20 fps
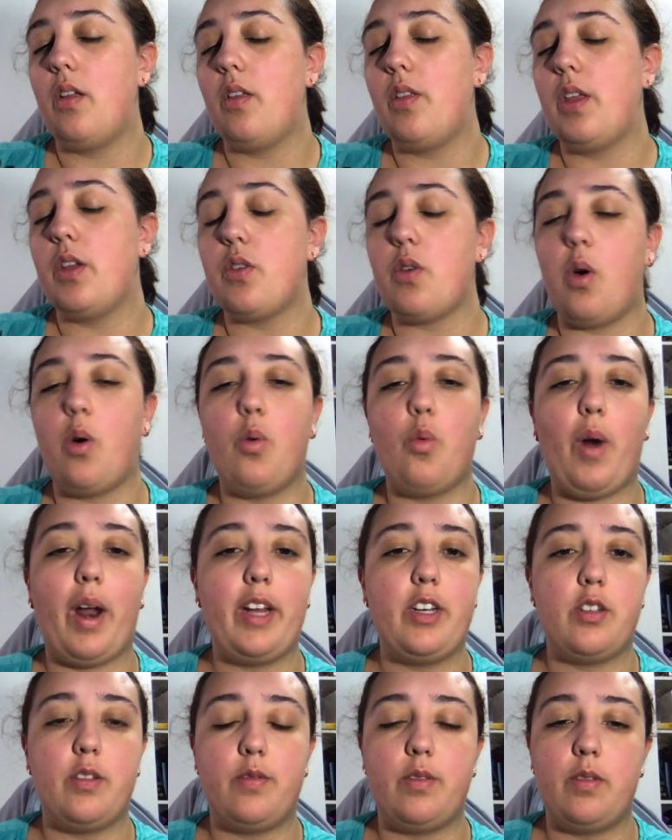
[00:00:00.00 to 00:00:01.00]
there's a whole
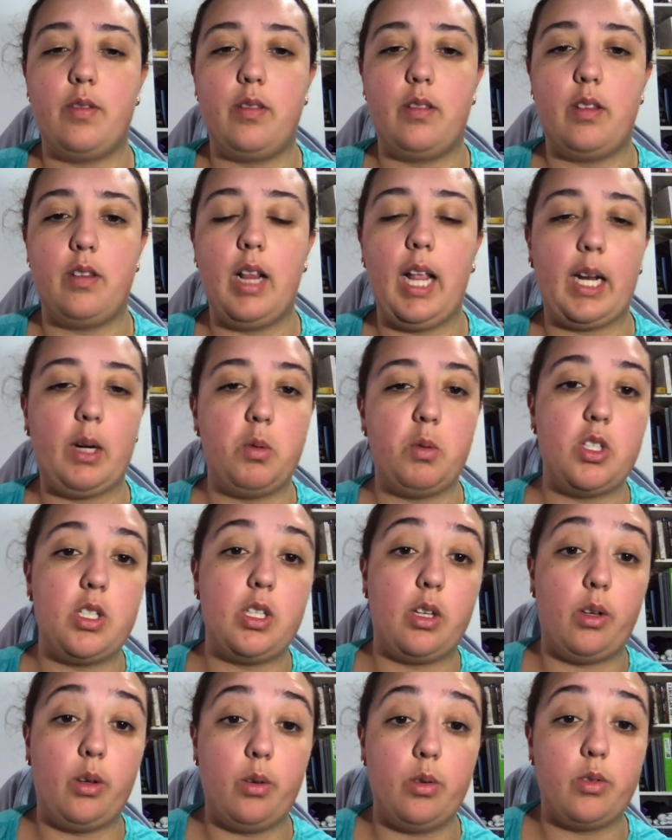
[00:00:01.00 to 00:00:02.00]
range of languages
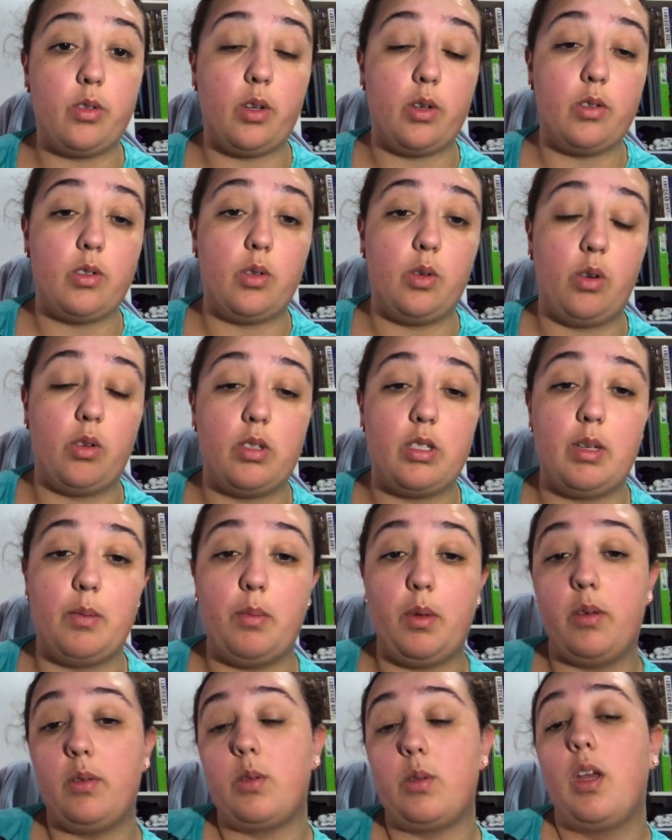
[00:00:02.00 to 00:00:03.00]
that use those sort of
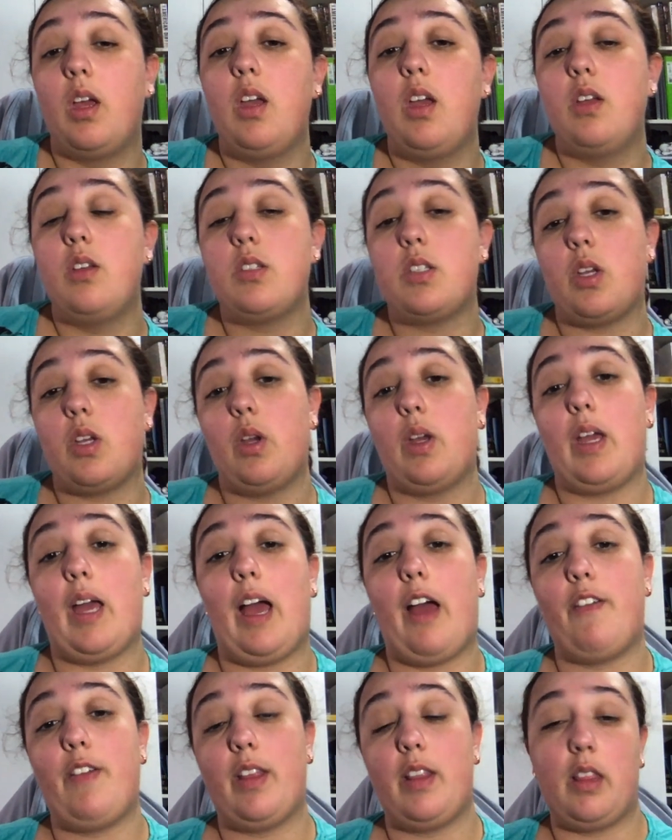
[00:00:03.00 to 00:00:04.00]
symbols. So
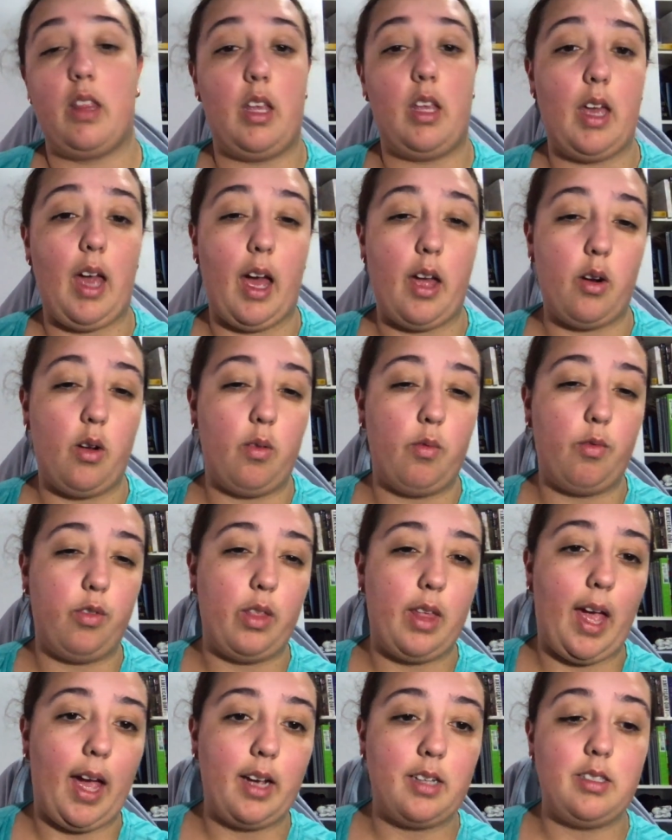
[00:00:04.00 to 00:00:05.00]
having the add-on for
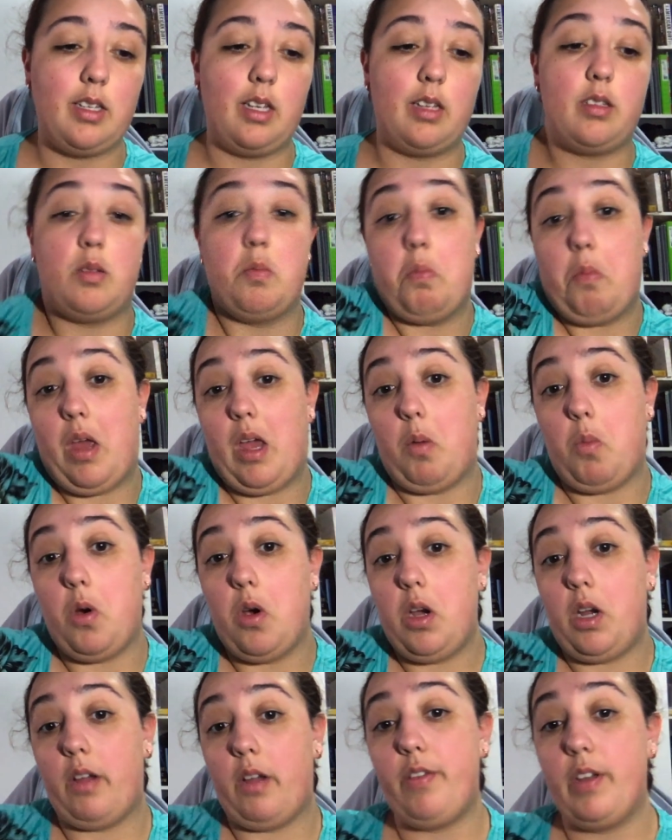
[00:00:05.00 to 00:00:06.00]
the accents may
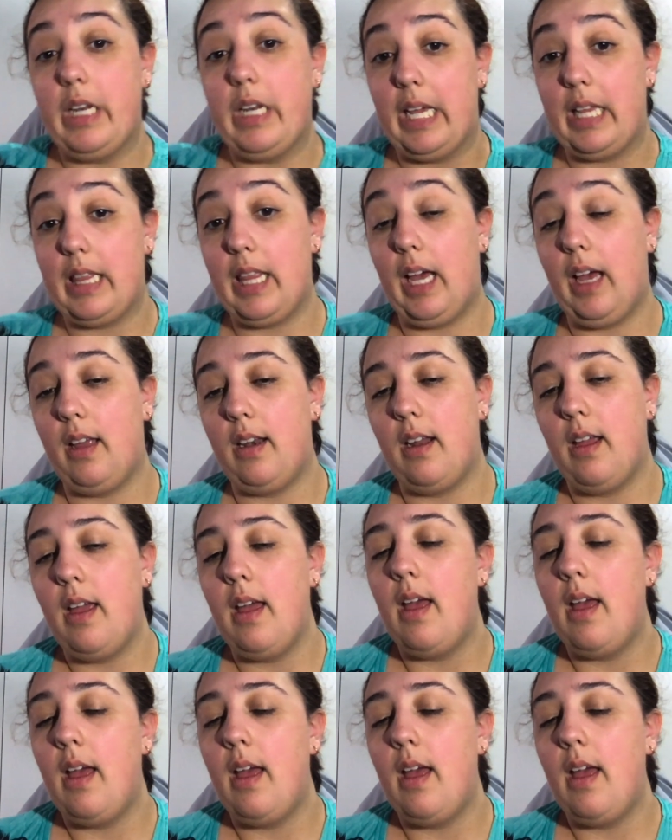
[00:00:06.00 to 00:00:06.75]
work if you need that.